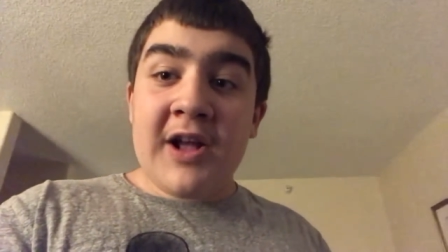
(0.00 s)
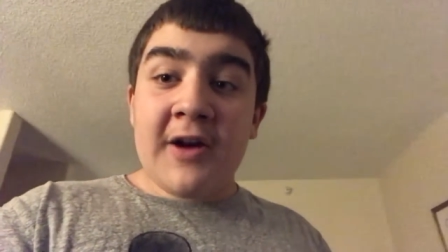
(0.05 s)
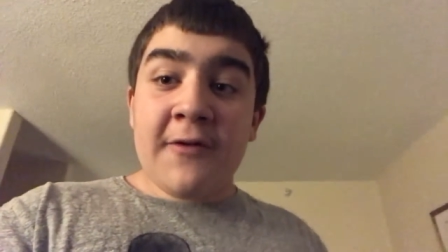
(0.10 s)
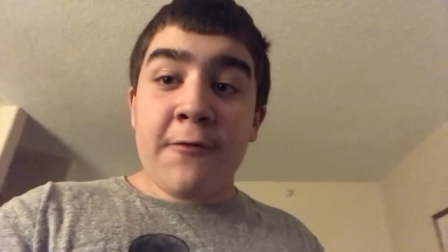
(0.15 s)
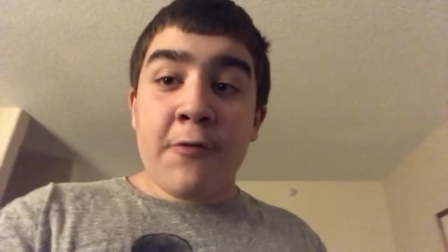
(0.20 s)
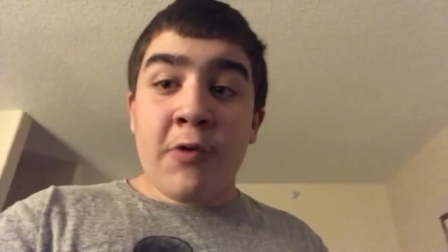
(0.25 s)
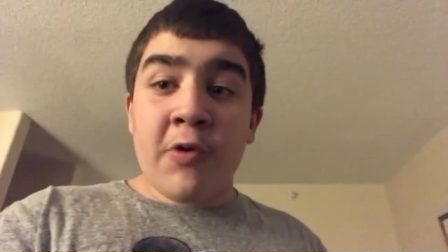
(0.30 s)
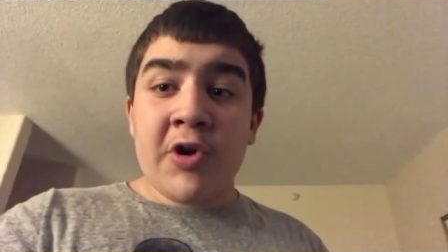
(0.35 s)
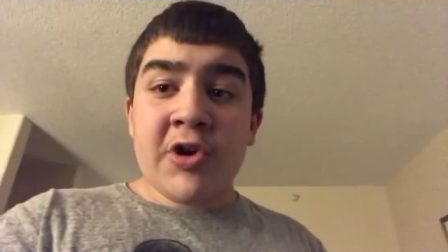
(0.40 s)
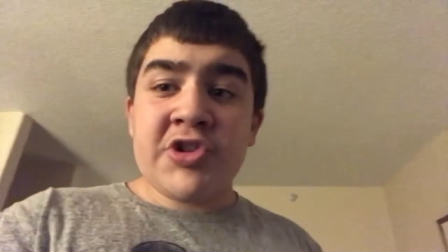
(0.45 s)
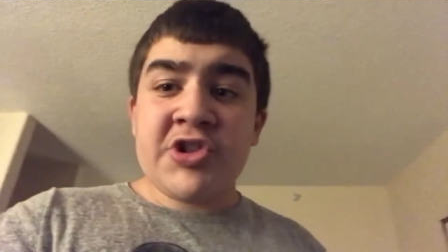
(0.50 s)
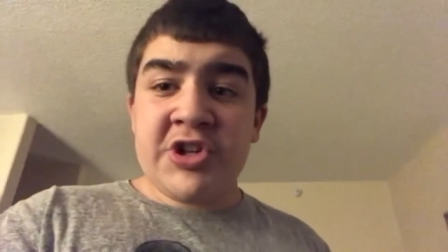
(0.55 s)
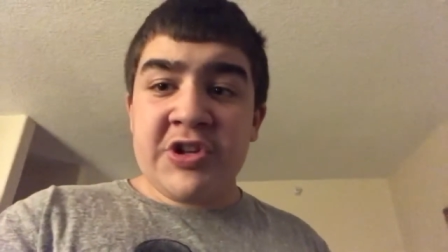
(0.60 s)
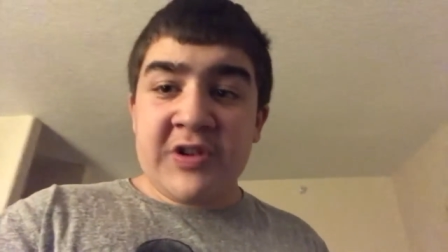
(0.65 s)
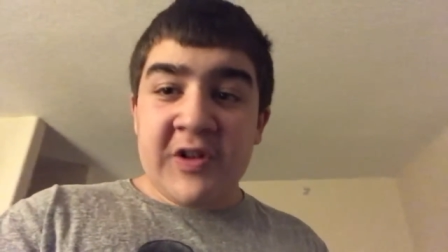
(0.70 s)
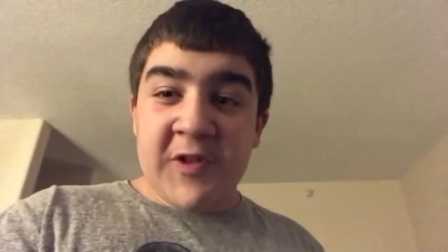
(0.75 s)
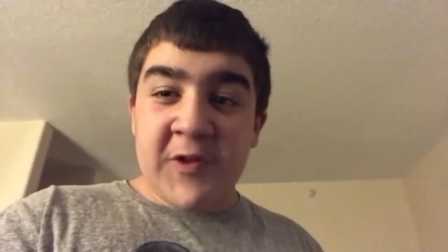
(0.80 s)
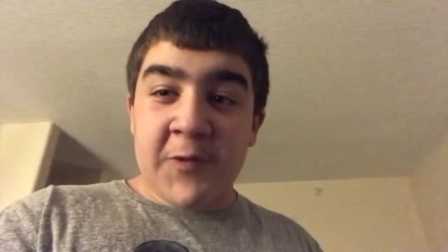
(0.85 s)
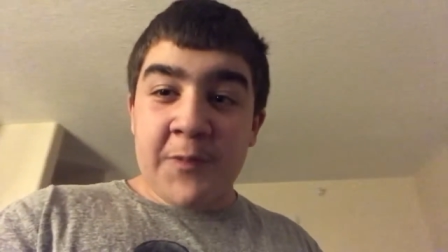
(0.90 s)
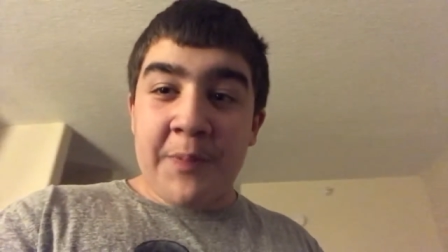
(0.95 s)
Of course you
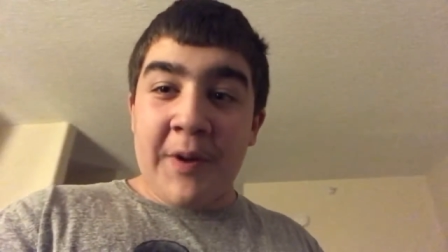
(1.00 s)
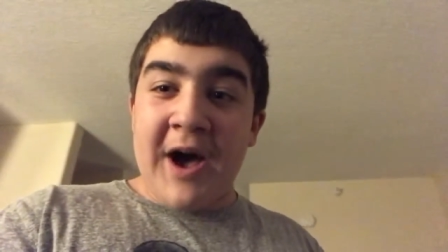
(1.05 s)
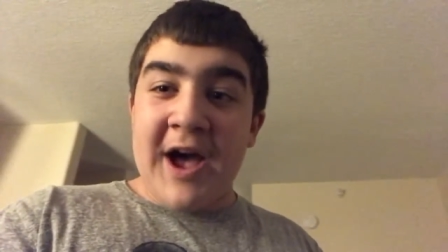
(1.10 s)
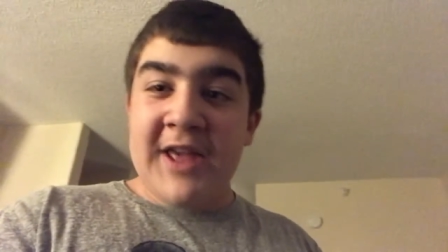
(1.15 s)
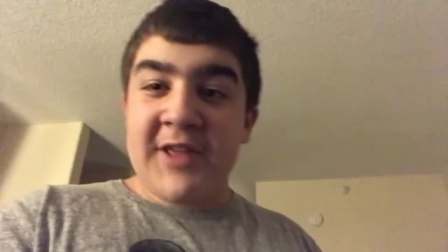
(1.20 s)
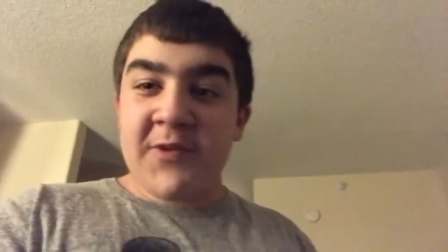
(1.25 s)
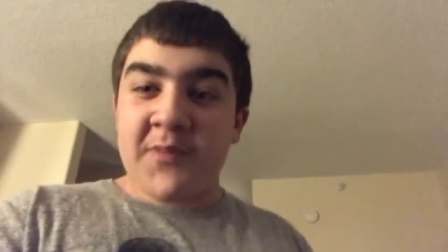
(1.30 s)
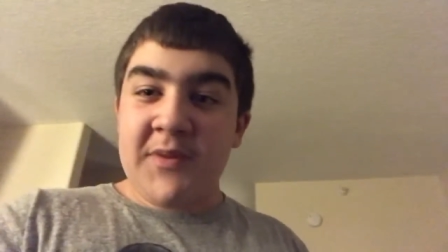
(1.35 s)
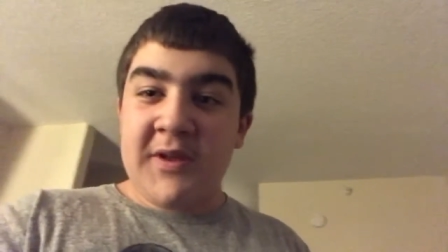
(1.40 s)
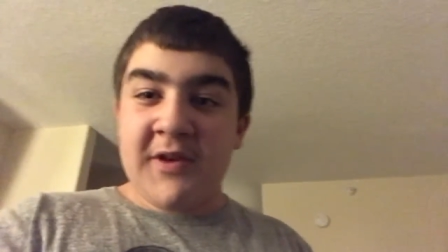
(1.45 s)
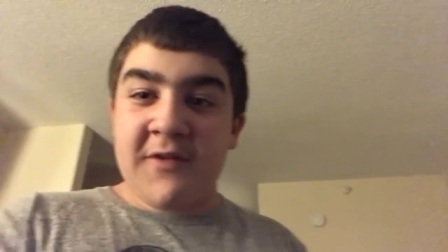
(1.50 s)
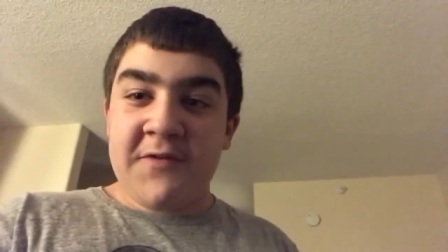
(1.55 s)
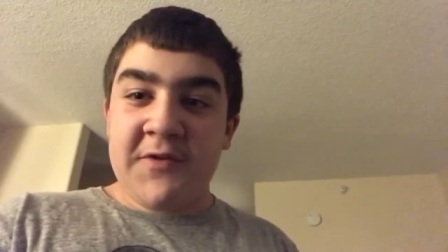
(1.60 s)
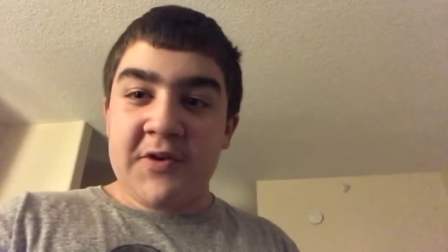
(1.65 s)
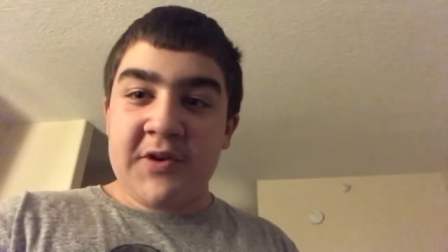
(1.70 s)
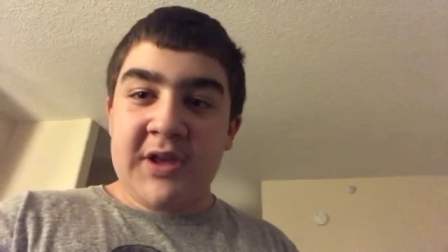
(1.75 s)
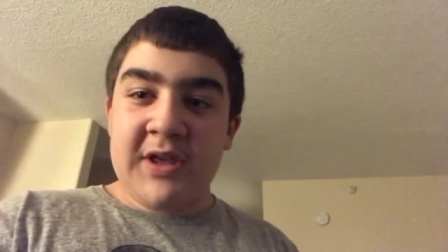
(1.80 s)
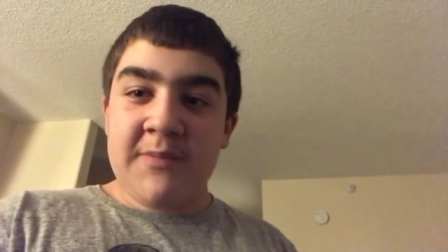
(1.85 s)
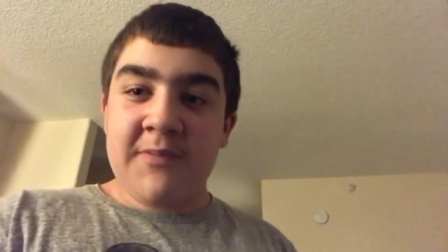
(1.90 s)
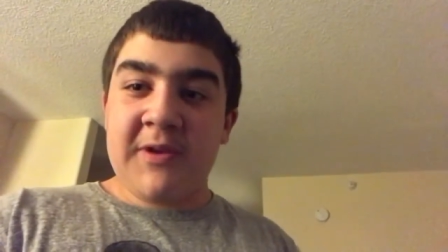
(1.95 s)
despise me if you
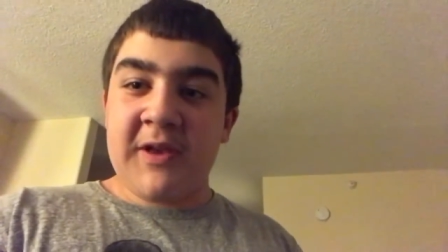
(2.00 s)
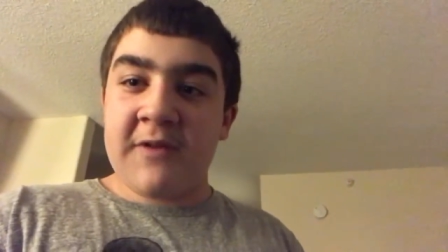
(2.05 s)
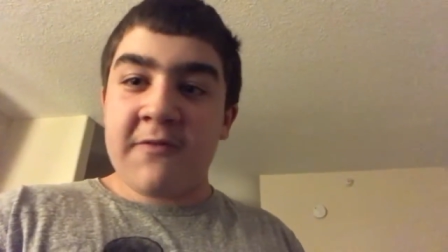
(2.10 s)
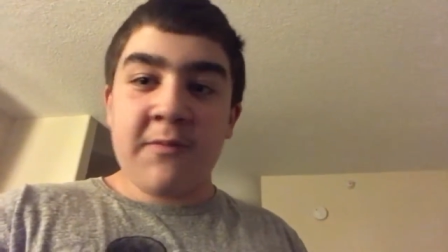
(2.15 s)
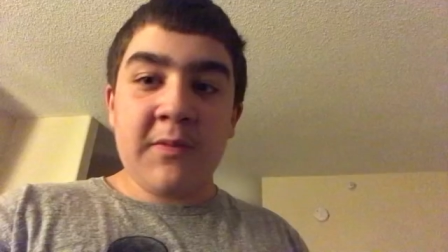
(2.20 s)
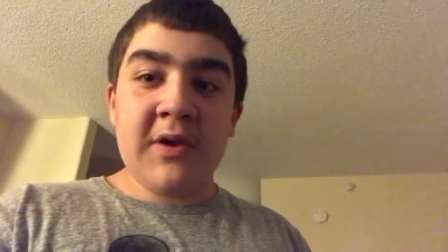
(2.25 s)
keep giving